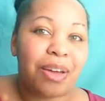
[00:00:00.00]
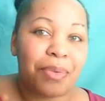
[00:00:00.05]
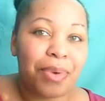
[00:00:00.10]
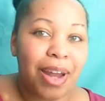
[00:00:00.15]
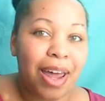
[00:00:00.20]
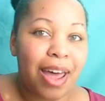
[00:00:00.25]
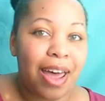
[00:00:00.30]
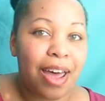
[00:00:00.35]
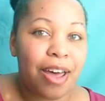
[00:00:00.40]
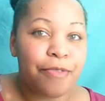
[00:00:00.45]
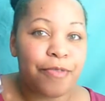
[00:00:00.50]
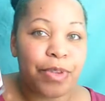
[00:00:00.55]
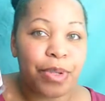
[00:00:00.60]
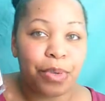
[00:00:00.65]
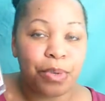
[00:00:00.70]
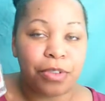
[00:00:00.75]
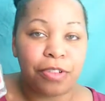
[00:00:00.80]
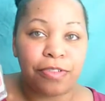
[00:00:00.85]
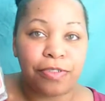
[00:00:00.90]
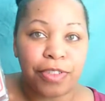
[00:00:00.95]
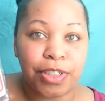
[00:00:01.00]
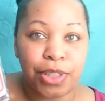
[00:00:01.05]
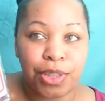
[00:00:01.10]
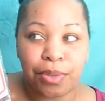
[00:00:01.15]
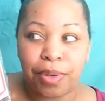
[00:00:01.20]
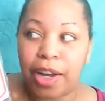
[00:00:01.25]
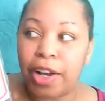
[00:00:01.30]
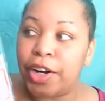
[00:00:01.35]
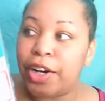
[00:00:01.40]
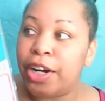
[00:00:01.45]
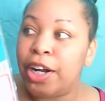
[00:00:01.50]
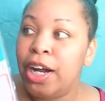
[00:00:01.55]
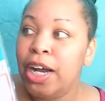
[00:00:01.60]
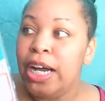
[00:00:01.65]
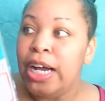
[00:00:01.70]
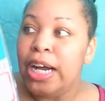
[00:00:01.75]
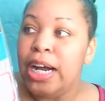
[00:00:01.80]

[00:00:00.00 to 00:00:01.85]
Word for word: like what I have in the refrigerator.